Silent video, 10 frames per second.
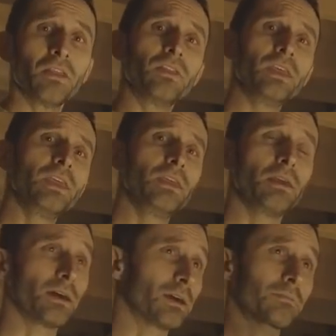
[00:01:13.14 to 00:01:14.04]

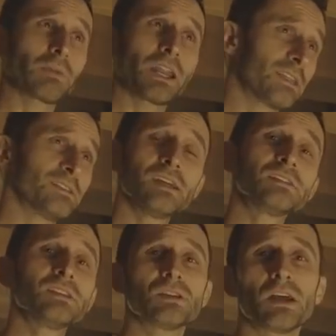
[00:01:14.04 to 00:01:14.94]
the uh, kind of
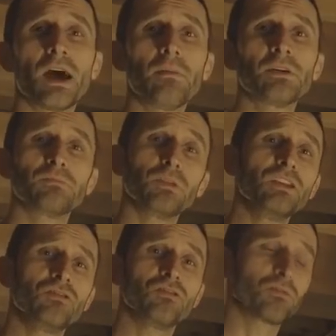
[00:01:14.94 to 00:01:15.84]
consensus on how much
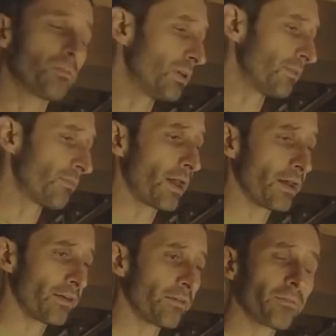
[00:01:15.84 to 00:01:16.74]
bleach you should put
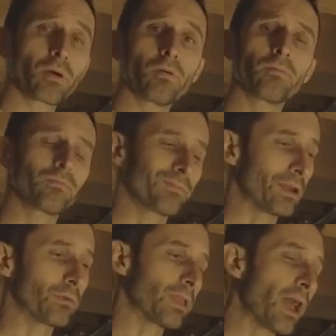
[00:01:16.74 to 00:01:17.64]
uh, per you
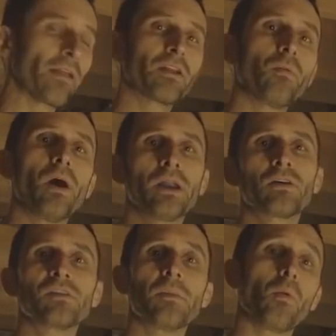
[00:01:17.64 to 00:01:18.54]
know gallon of
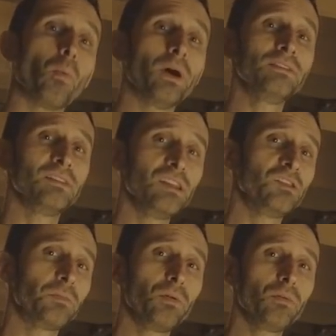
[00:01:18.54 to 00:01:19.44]
water is about one
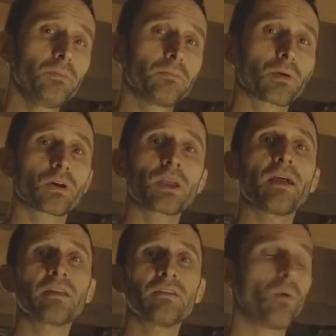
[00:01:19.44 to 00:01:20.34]
teaspoon per
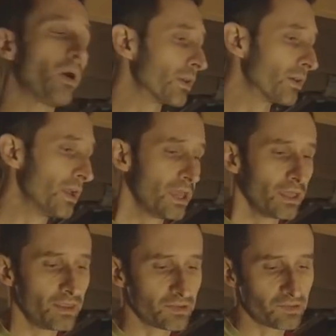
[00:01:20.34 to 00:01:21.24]
gallon of water.
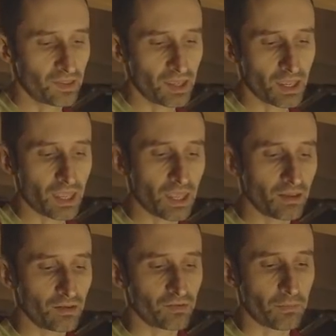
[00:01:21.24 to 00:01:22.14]
This thing
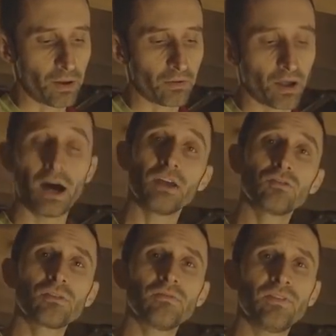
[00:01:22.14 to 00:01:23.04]
is about
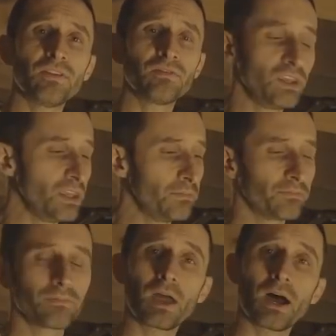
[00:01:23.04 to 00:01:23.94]
150
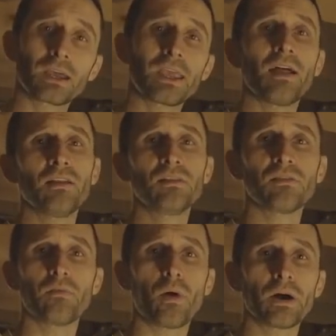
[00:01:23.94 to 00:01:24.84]
uh, gallons
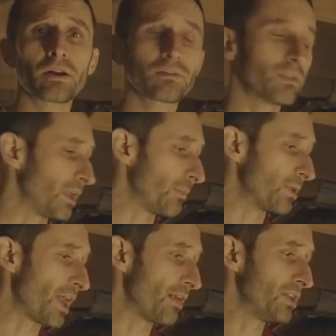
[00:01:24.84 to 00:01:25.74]
of water that I'm
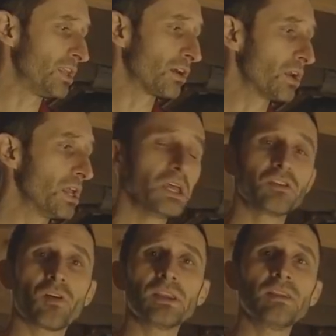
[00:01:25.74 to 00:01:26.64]
going to have in here.
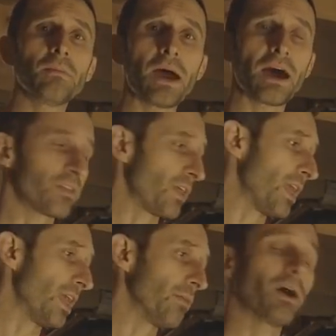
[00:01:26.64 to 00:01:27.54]
So I did the math,
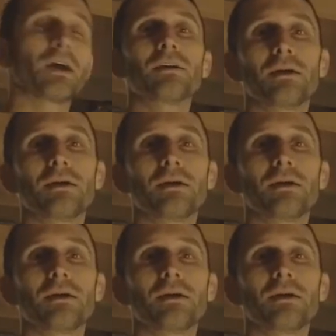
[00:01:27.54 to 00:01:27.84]
and well,